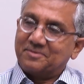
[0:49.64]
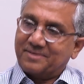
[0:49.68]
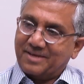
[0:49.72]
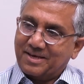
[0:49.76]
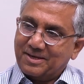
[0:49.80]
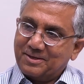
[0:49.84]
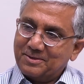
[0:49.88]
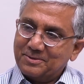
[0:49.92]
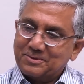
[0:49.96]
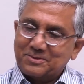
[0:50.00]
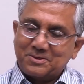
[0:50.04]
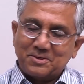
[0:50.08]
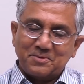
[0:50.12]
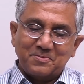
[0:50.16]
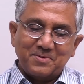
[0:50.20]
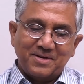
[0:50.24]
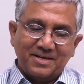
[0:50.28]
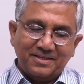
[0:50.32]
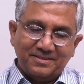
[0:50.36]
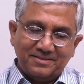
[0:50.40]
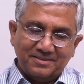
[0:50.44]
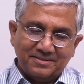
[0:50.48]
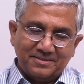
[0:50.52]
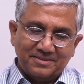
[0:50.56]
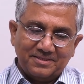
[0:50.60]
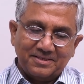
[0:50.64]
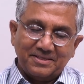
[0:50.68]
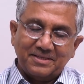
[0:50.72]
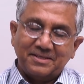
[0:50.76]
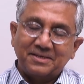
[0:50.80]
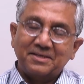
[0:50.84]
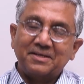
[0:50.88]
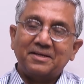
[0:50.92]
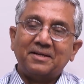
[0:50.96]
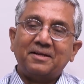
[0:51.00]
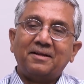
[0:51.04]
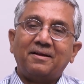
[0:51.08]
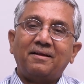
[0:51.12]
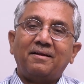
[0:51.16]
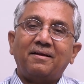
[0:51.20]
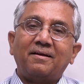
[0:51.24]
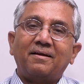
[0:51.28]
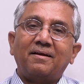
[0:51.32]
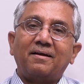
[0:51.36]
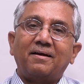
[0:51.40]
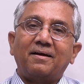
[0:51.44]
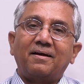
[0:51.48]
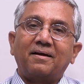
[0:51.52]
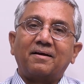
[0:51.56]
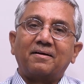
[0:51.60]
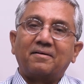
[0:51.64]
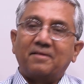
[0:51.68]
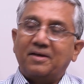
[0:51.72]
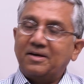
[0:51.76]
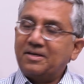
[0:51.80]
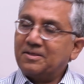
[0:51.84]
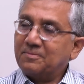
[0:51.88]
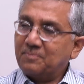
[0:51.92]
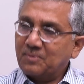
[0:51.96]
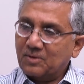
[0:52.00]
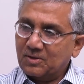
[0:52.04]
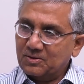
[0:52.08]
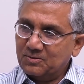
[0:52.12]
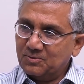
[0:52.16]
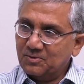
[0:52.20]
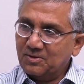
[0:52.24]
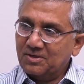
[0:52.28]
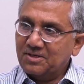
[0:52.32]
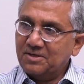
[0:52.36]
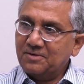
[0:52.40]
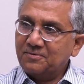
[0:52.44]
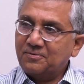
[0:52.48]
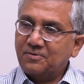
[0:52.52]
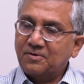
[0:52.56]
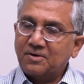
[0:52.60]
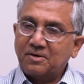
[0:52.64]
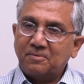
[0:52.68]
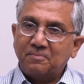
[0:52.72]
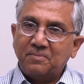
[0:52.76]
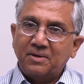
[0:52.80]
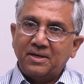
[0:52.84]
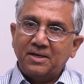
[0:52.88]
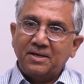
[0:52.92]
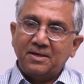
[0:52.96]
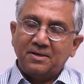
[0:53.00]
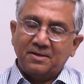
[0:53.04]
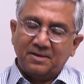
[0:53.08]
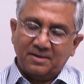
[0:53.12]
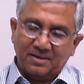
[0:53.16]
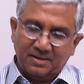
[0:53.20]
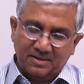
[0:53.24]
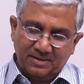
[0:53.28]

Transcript: Thank you so much. It's a great opportunity for me